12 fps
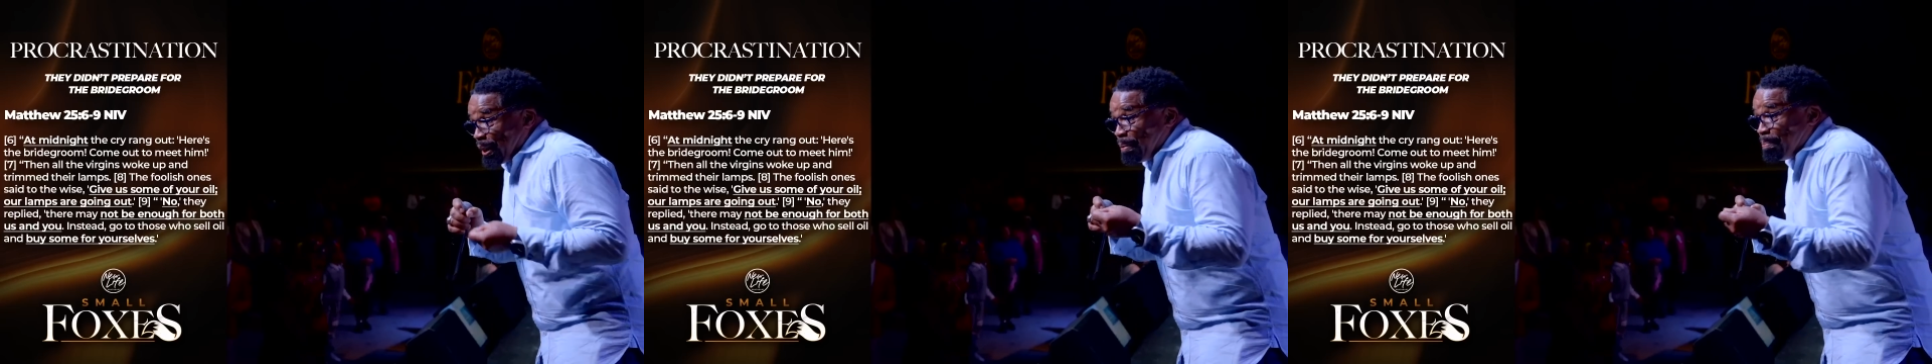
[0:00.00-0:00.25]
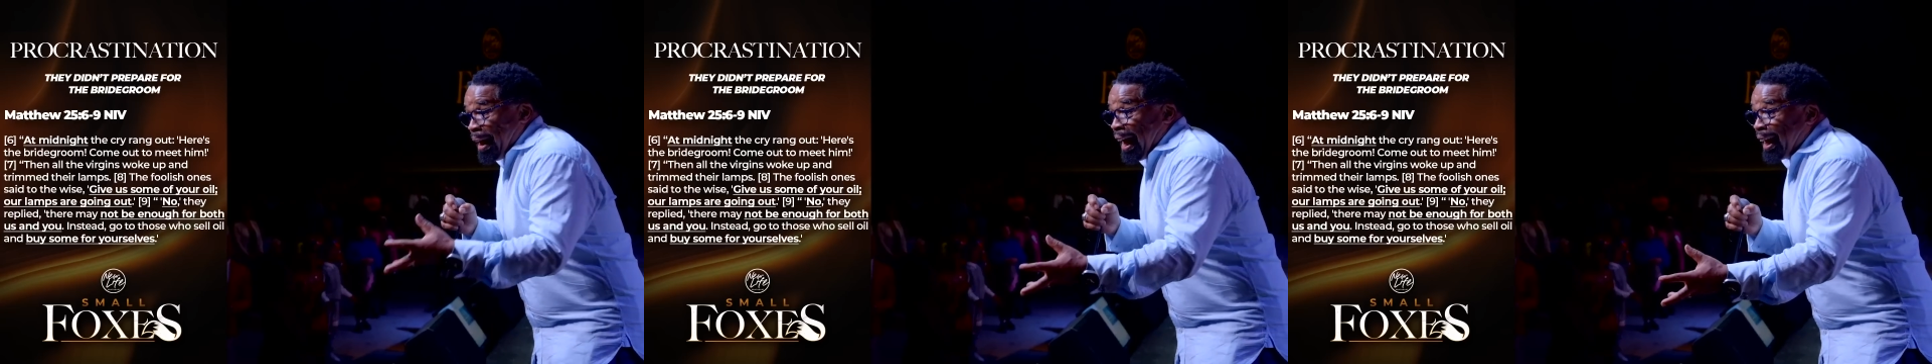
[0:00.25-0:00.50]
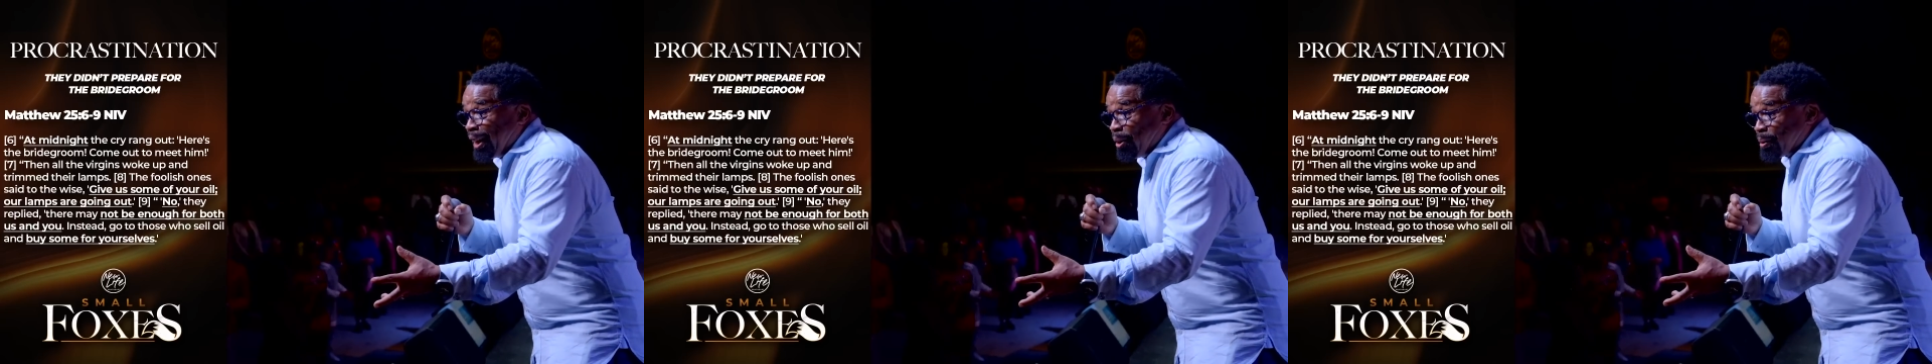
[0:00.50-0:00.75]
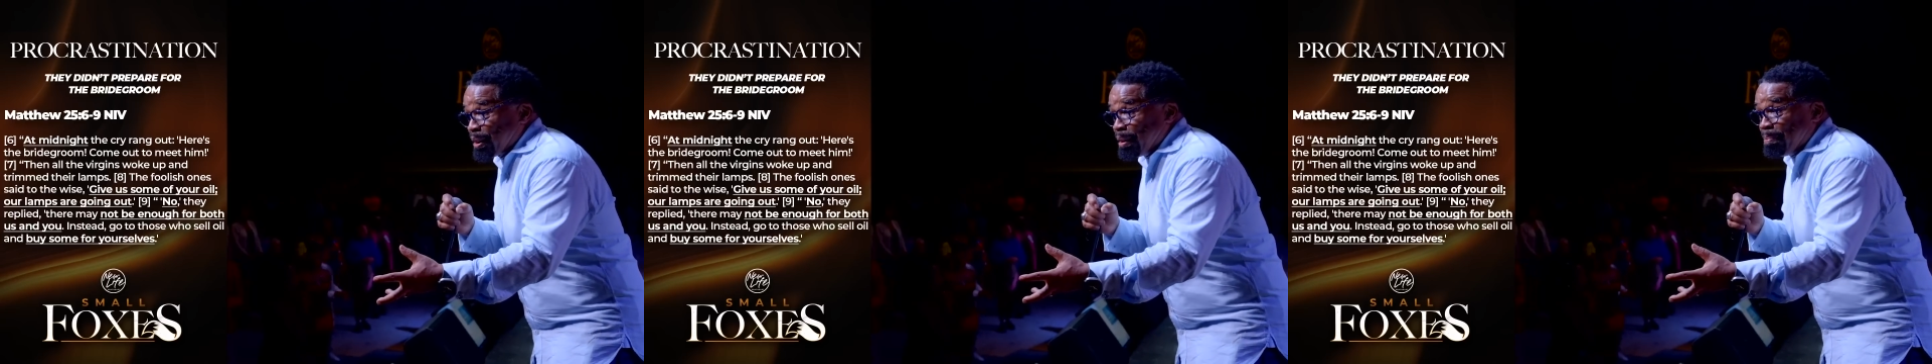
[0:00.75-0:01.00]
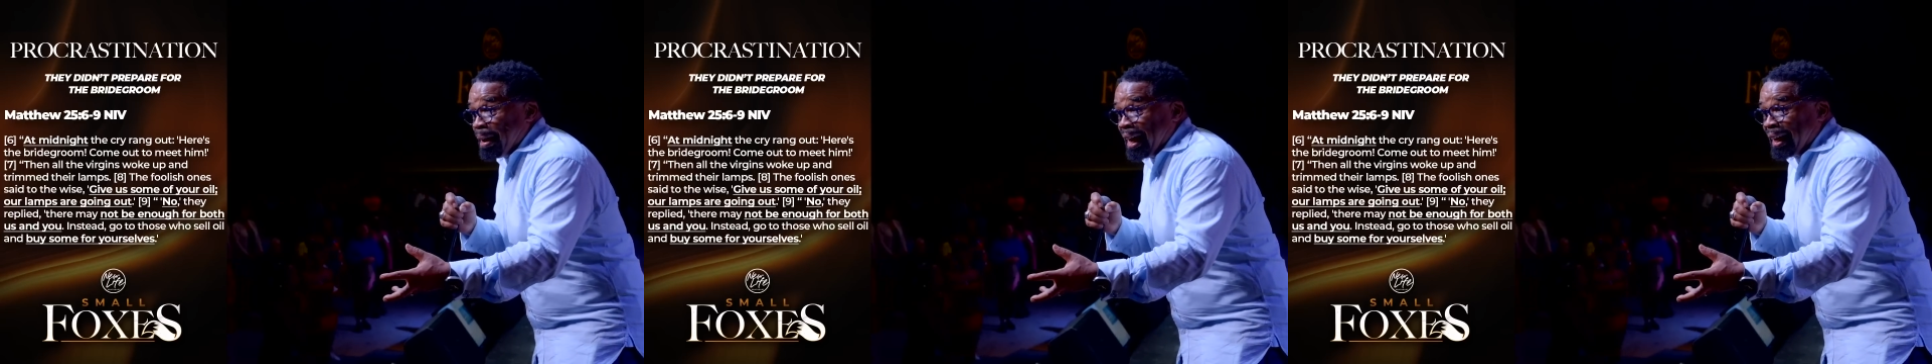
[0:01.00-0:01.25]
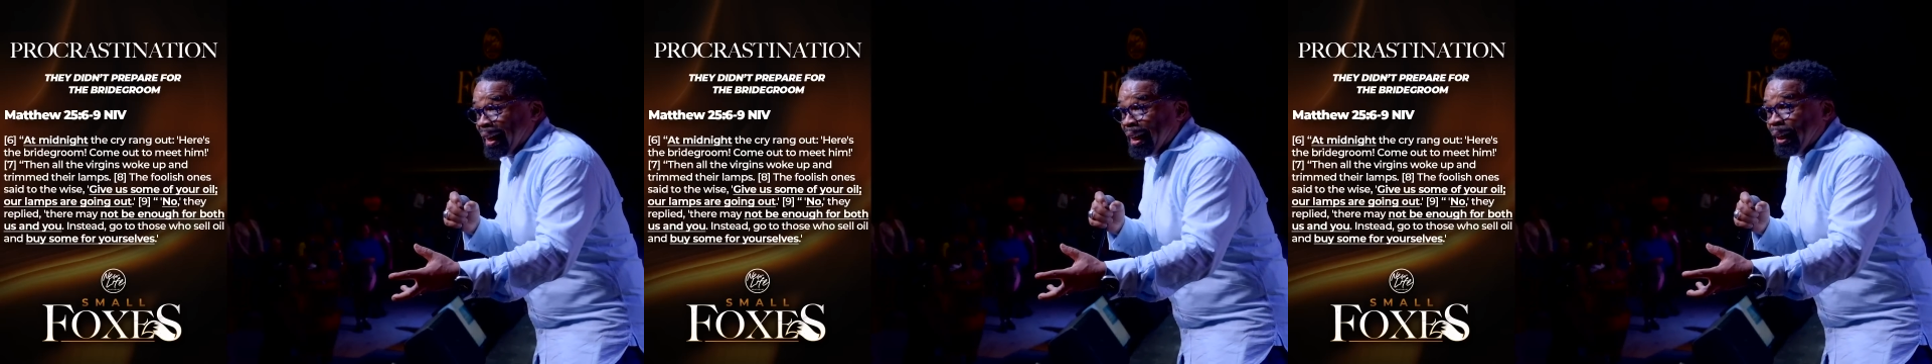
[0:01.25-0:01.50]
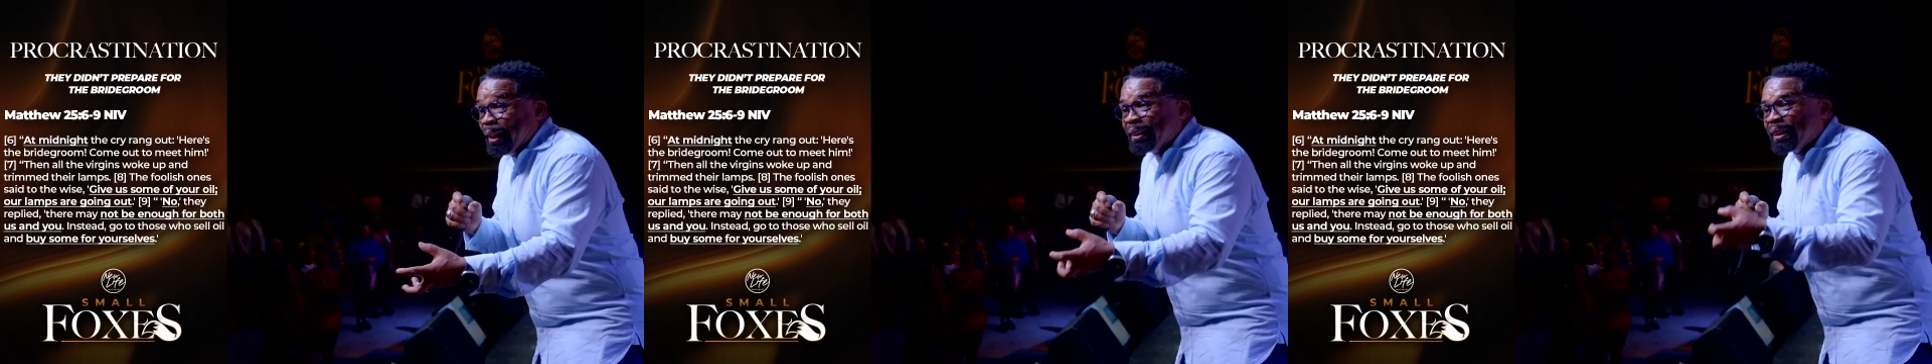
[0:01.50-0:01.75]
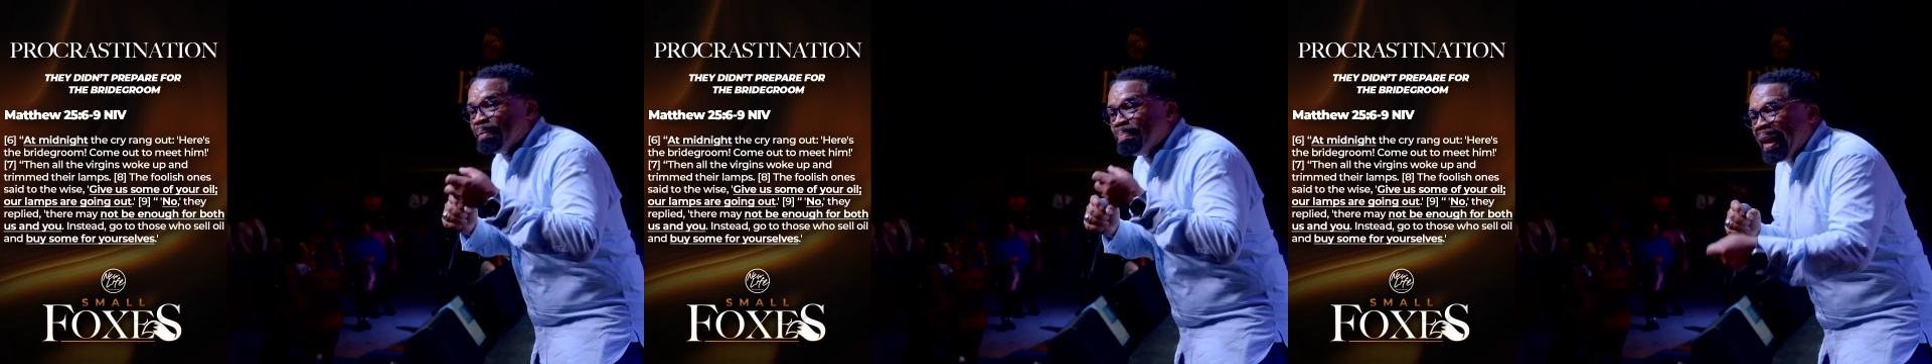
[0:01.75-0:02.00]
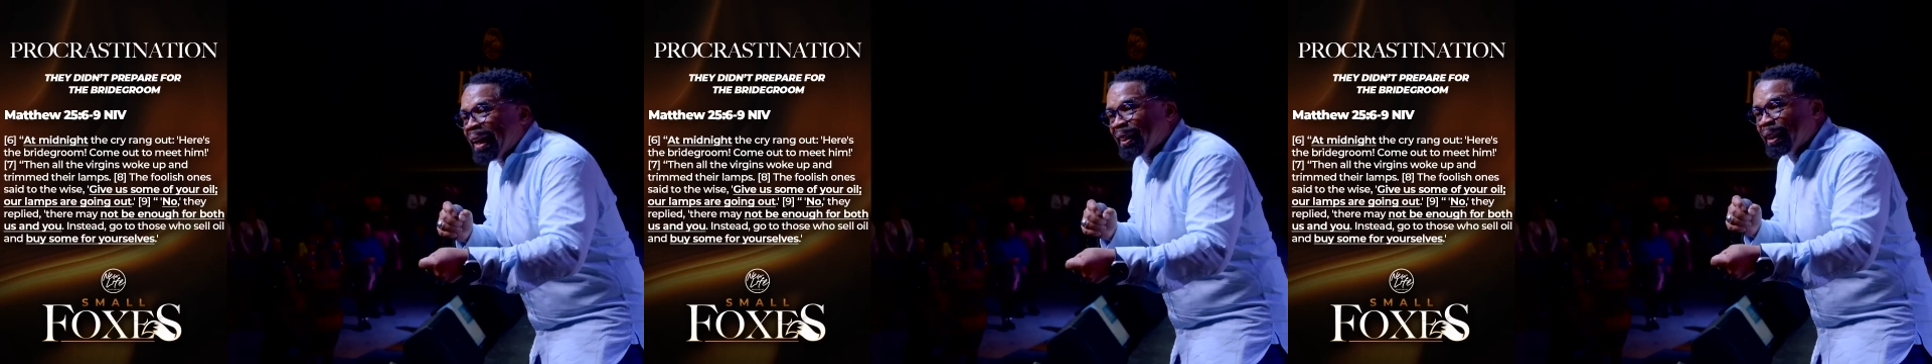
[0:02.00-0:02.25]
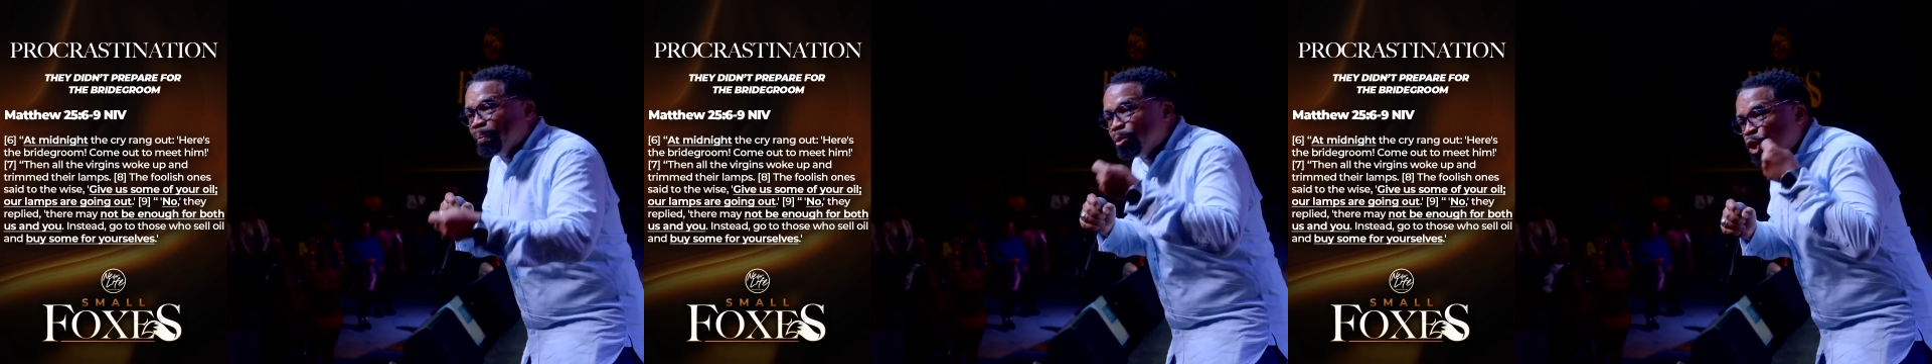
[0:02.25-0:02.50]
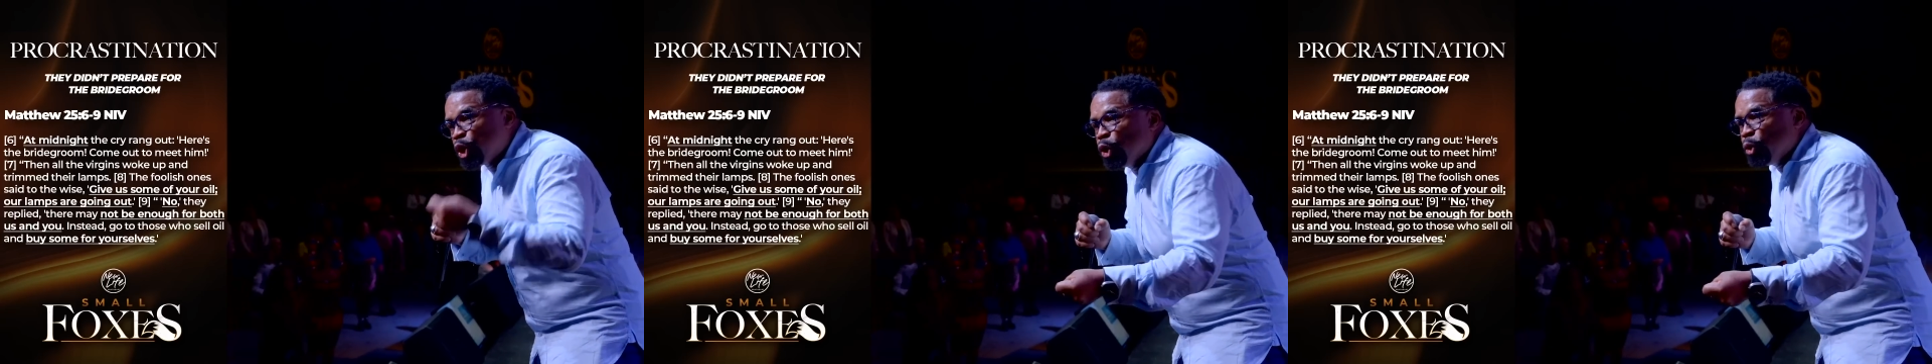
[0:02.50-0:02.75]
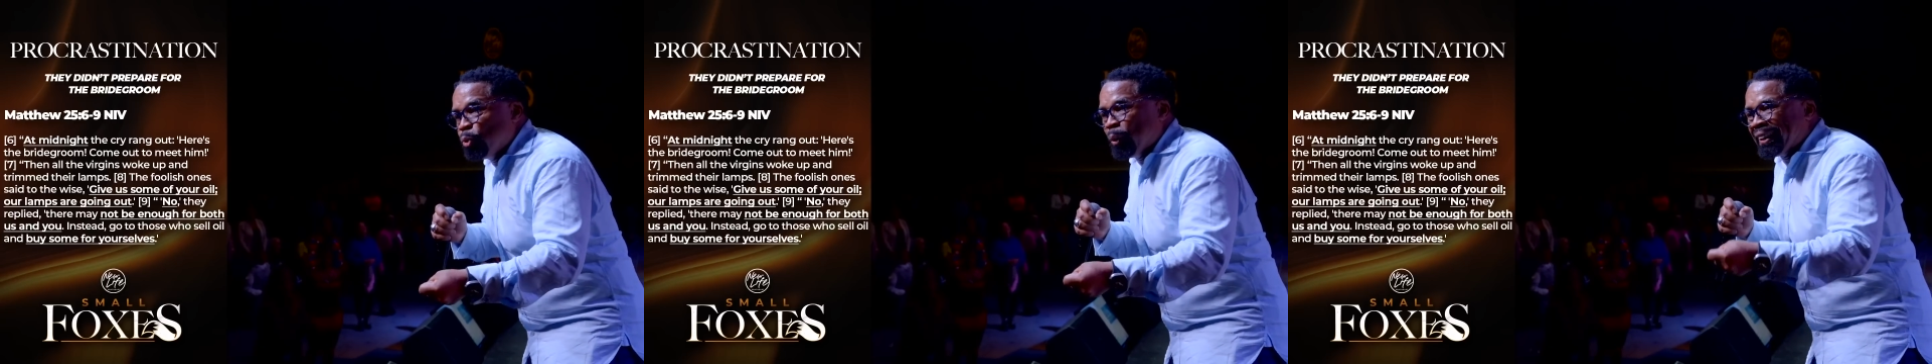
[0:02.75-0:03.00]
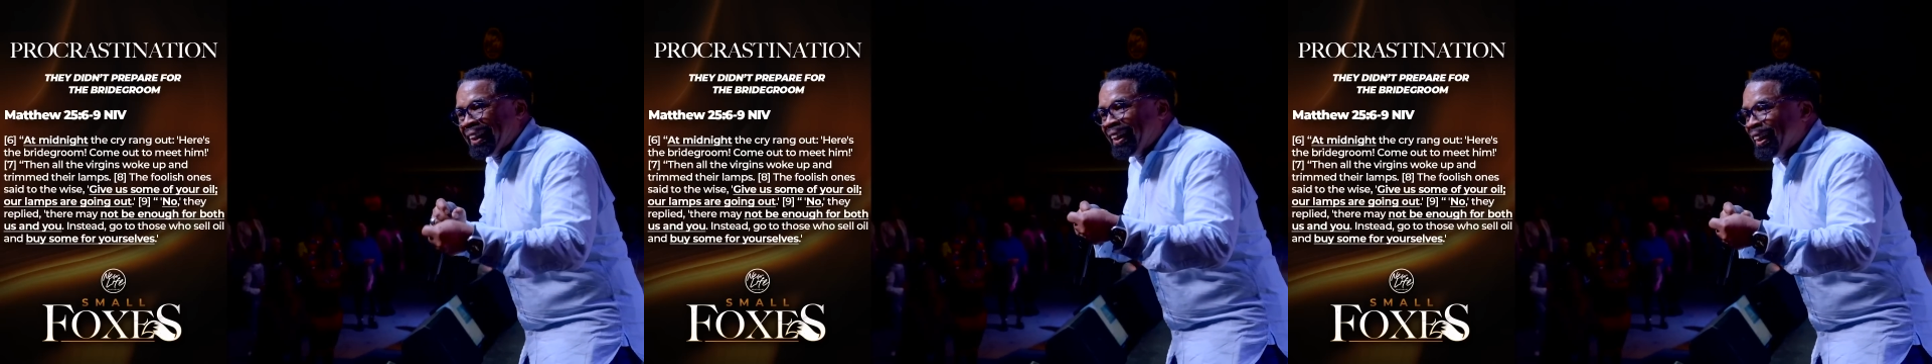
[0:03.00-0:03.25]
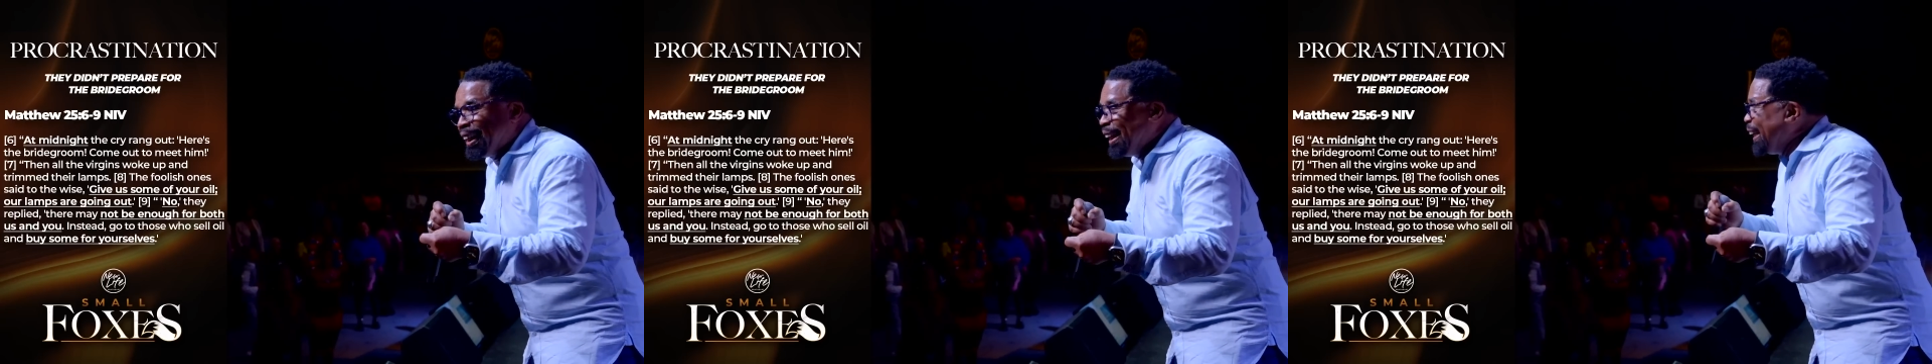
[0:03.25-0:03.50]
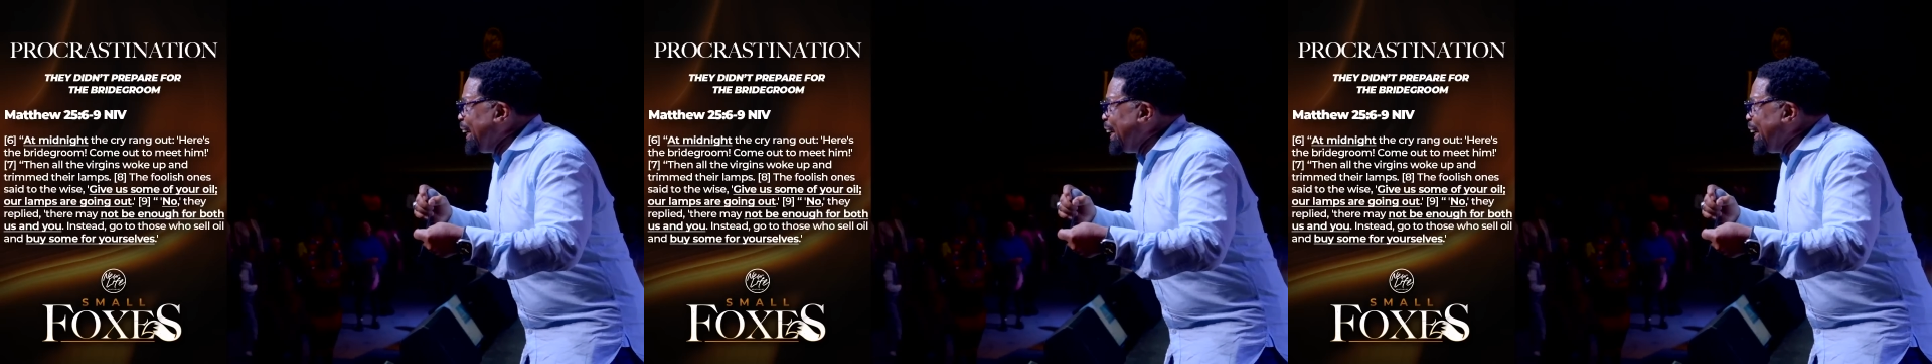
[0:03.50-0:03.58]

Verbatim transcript: a demand on somebody to make them do what they need.